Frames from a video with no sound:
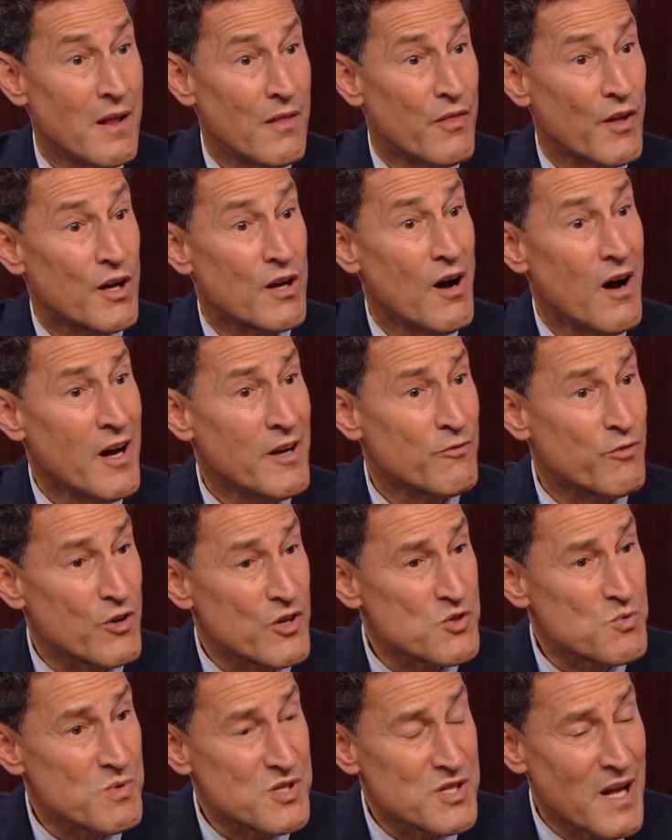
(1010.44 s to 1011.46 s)
The
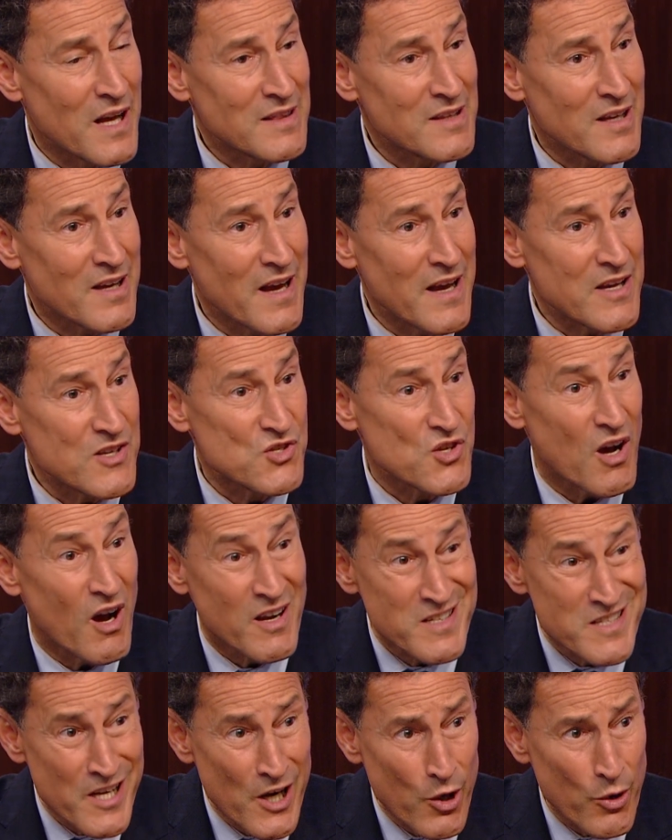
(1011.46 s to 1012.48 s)
converse was not the case.
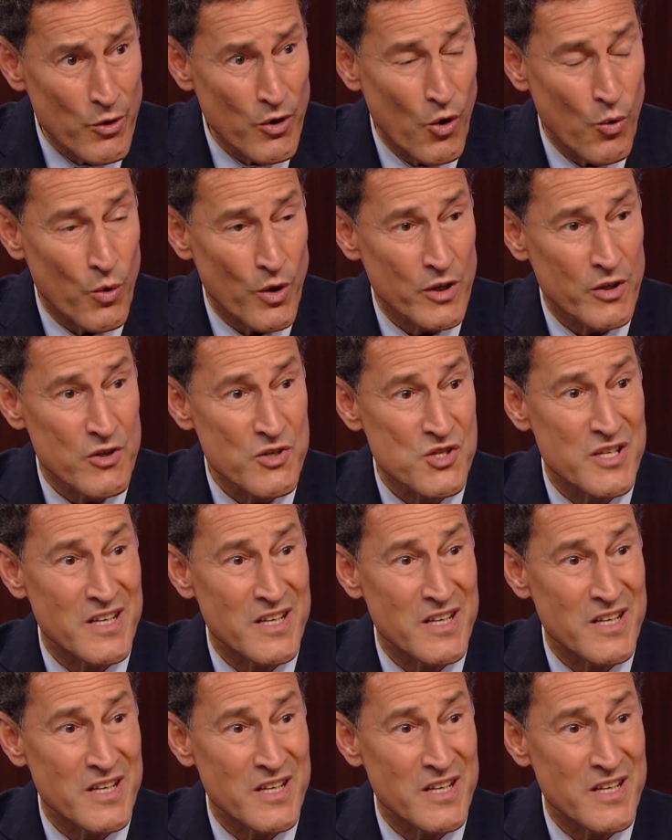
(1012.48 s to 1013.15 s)
Ontario workers